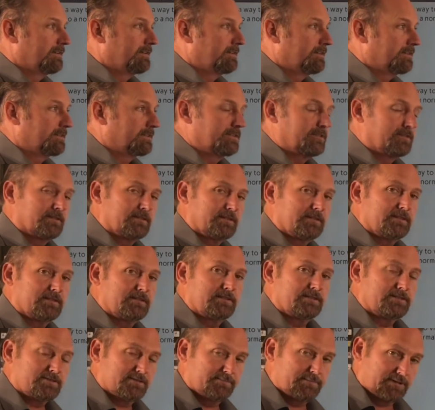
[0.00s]
Let's look at the
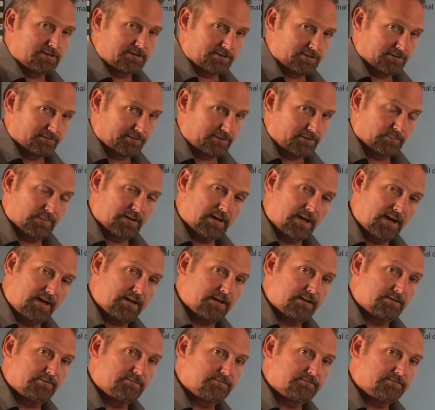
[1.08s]
distribution of human height.